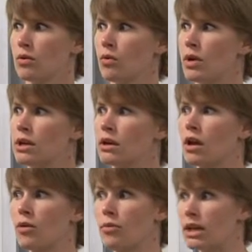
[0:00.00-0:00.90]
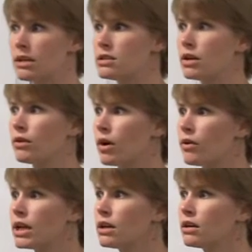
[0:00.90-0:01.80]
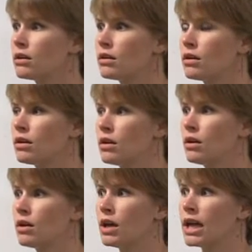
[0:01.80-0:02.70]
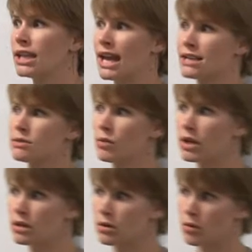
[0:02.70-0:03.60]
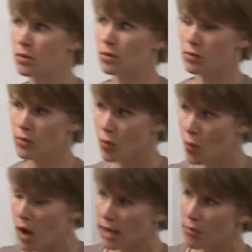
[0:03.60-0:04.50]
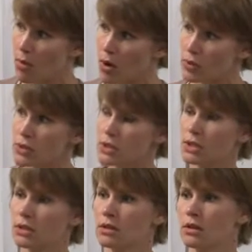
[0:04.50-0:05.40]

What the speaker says: when you're committed to growing, and that's what you want most,